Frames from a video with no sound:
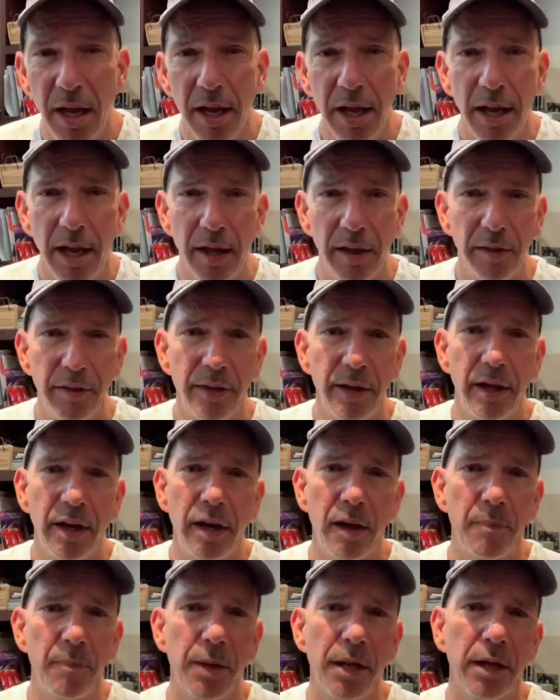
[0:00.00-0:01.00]
and
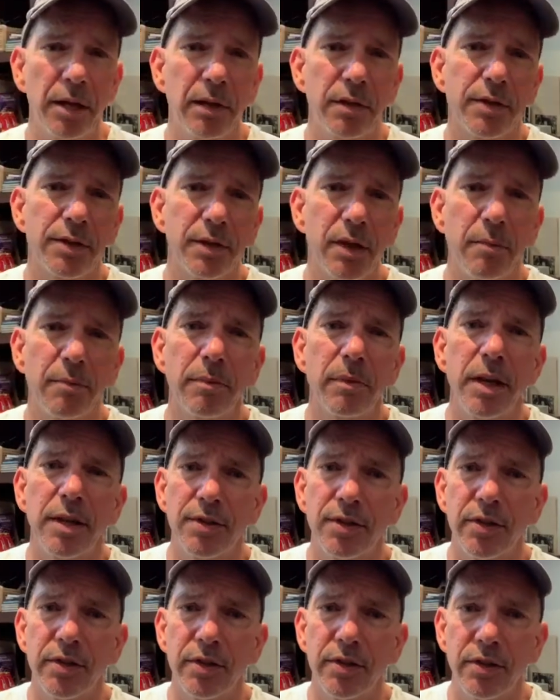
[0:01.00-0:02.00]
in some
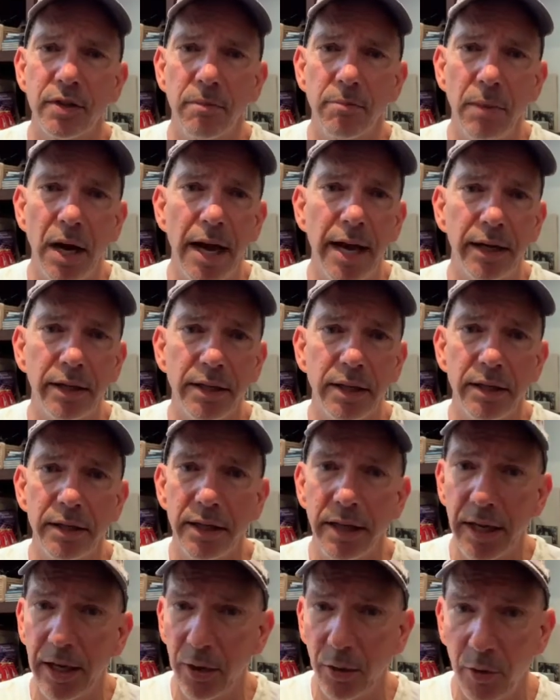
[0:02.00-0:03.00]
instances, the mind can
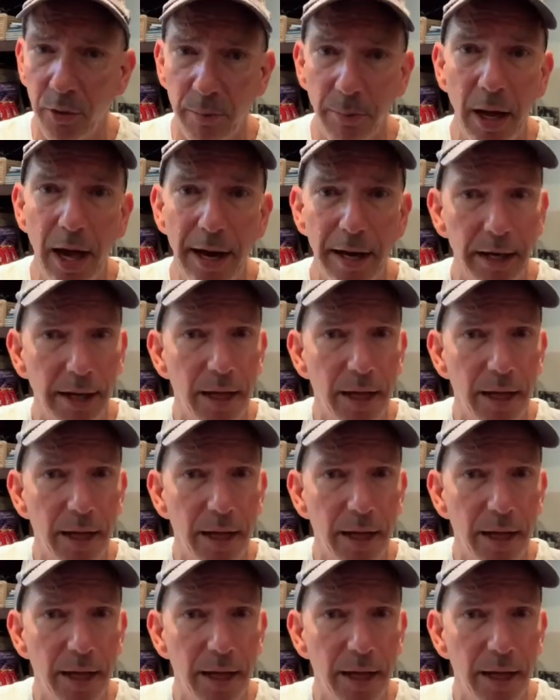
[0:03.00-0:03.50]
heal the body.